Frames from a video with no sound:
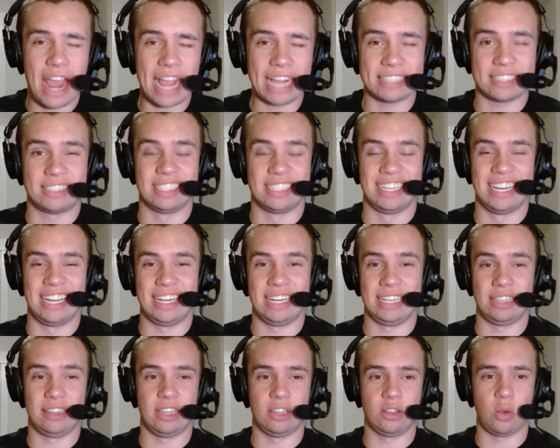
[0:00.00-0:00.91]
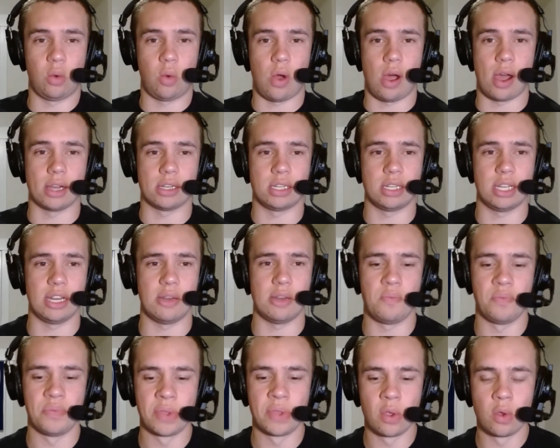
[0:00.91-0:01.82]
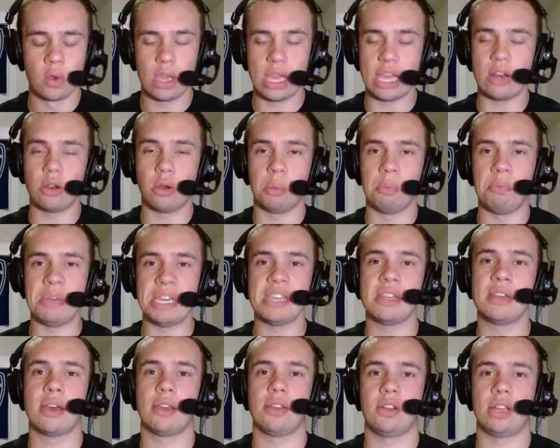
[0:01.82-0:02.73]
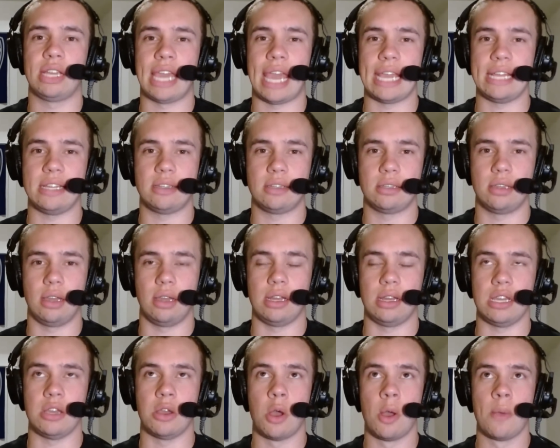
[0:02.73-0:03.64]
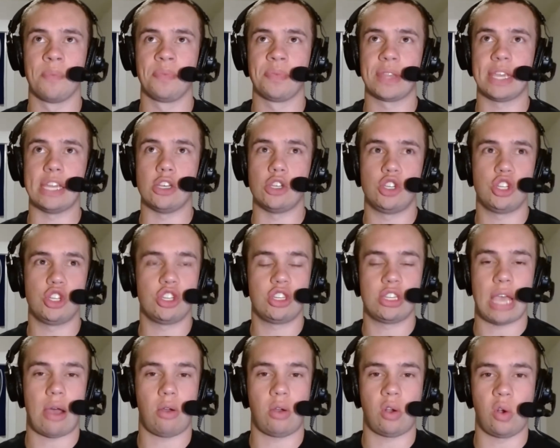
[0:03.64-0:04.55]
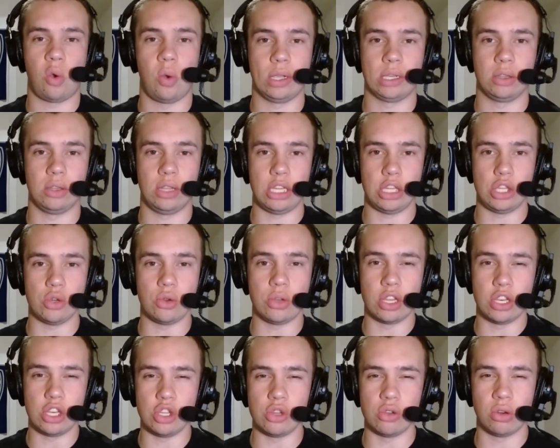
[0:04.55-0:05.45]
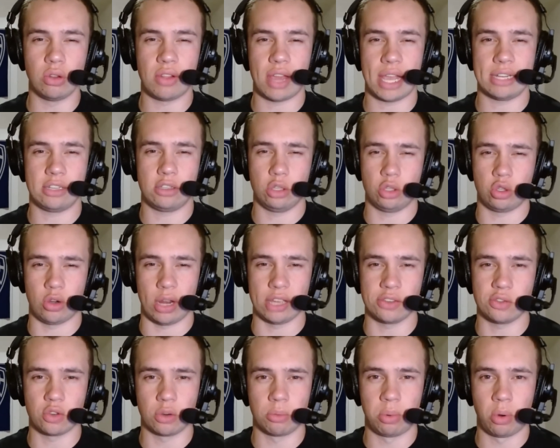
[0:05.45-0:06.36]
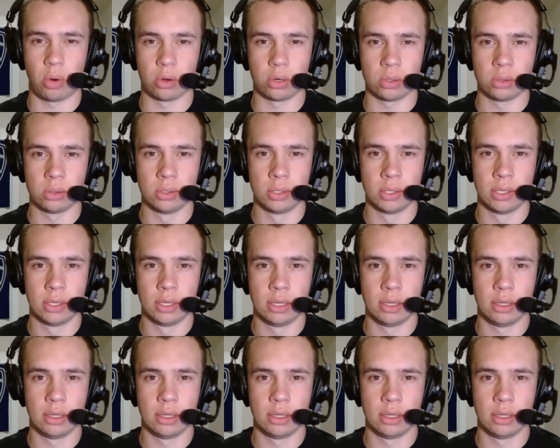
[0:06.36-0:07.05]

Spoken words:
fascinating thing to watch. And it'll be another case study in just how quickly you can utilize the transfer portal